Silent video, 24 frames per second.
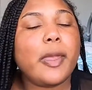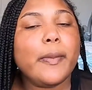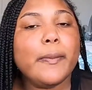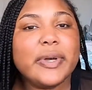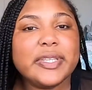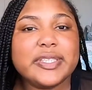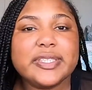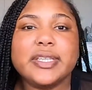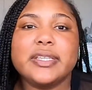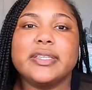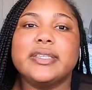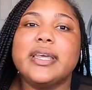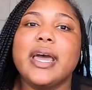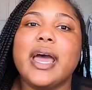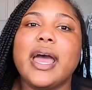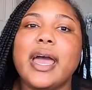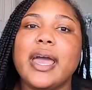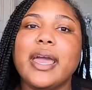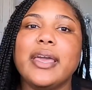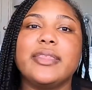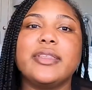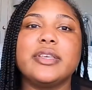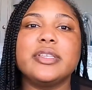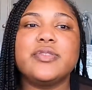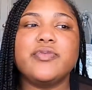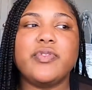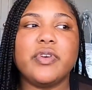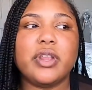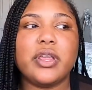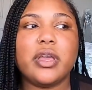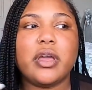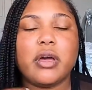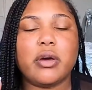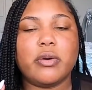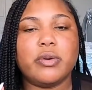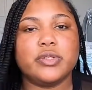But today this
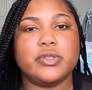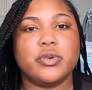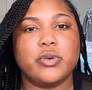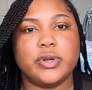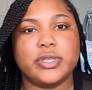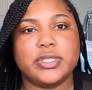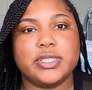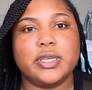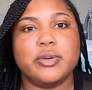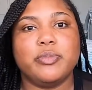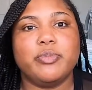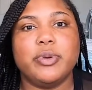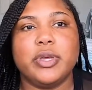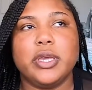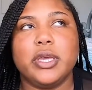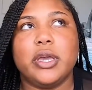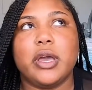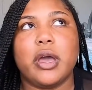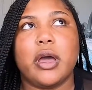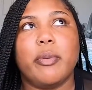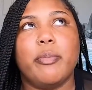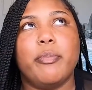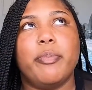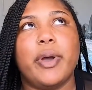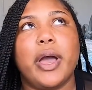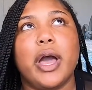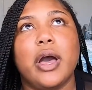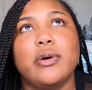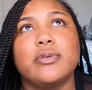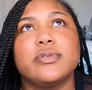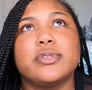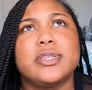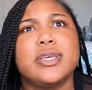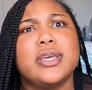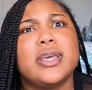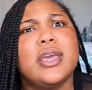video is going to be
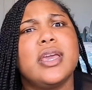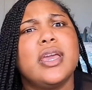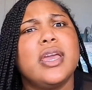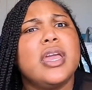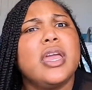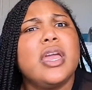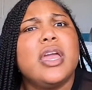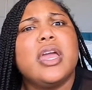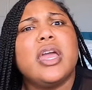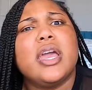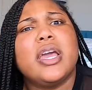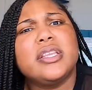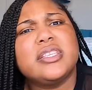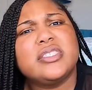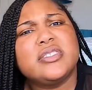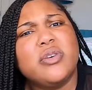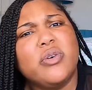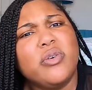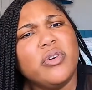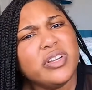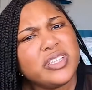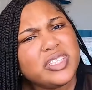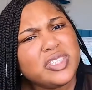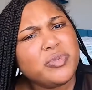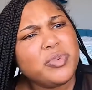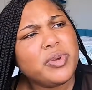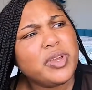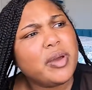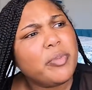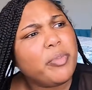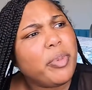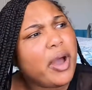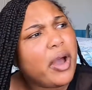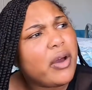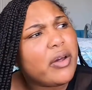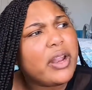about it's going to be
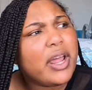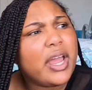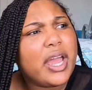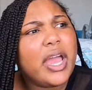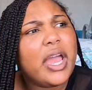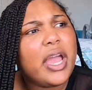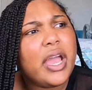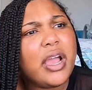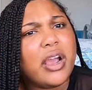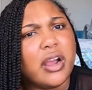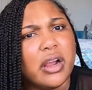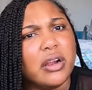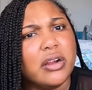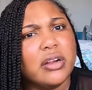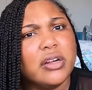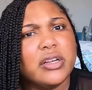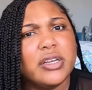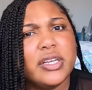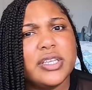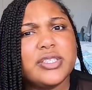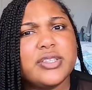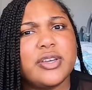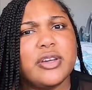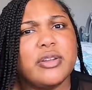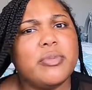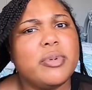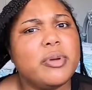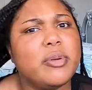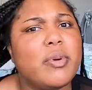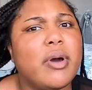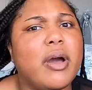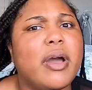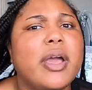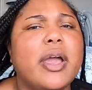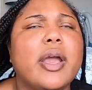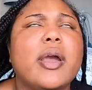about hair. It's going to be
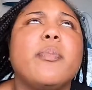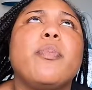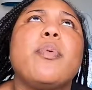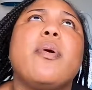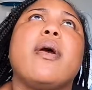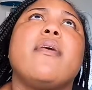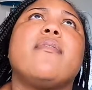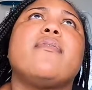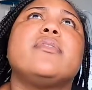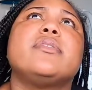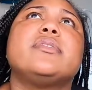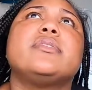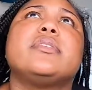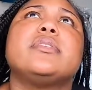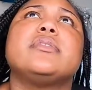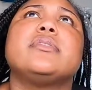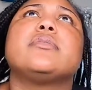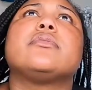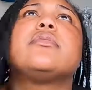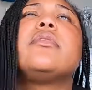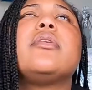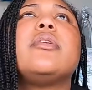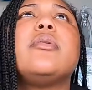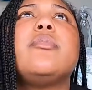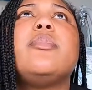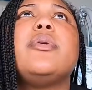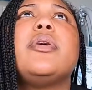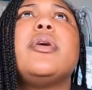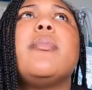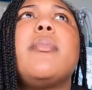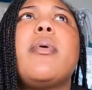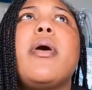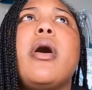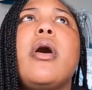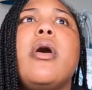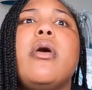about hair preferences, it's going to be
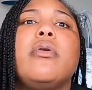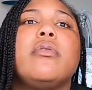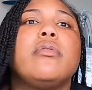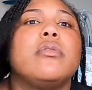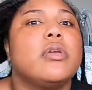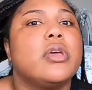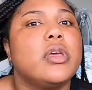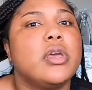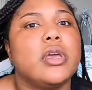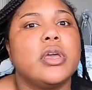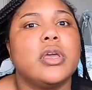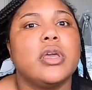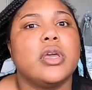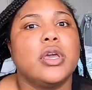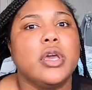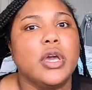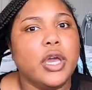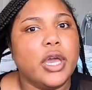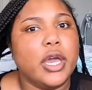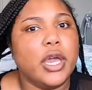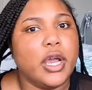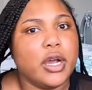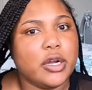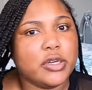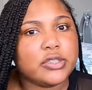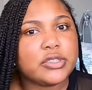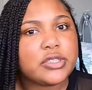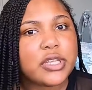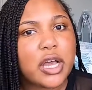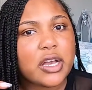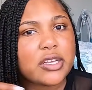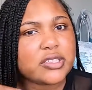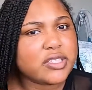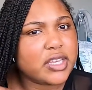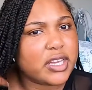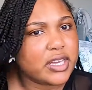about
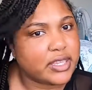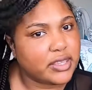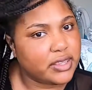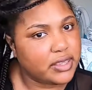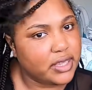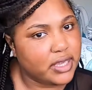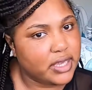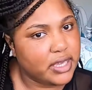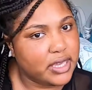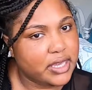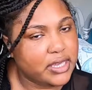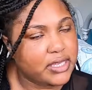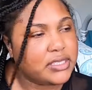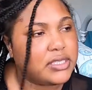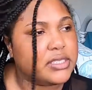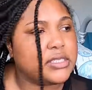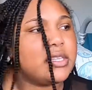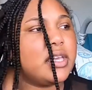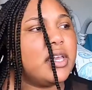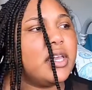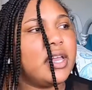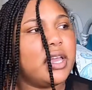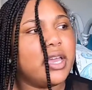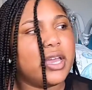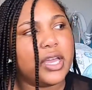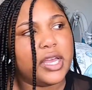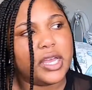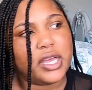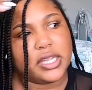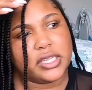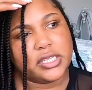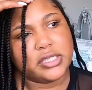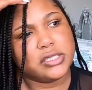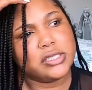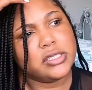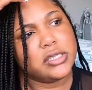hairstyles like this
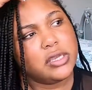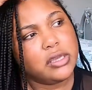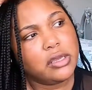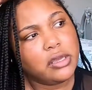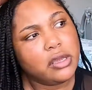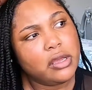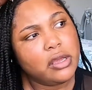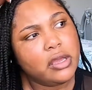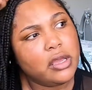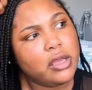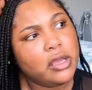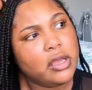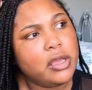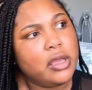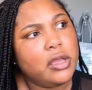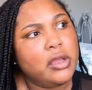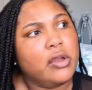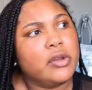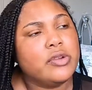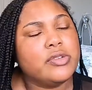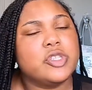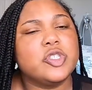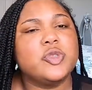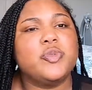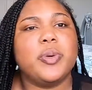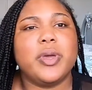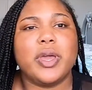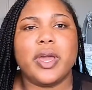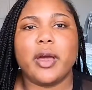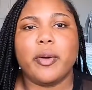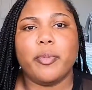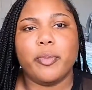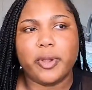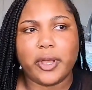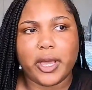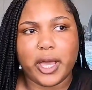and just
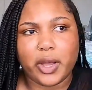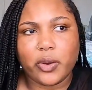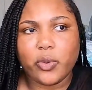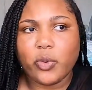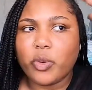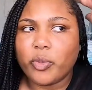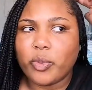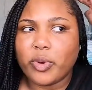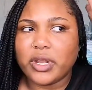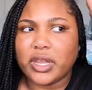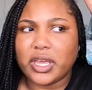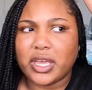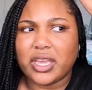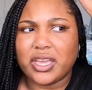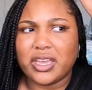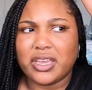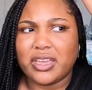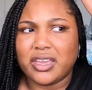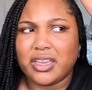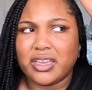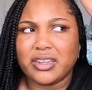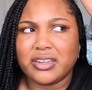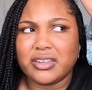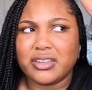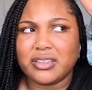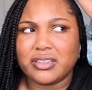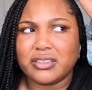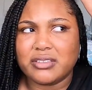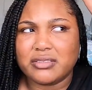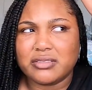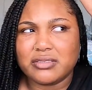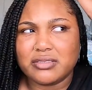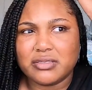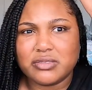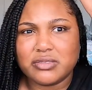being a black woman and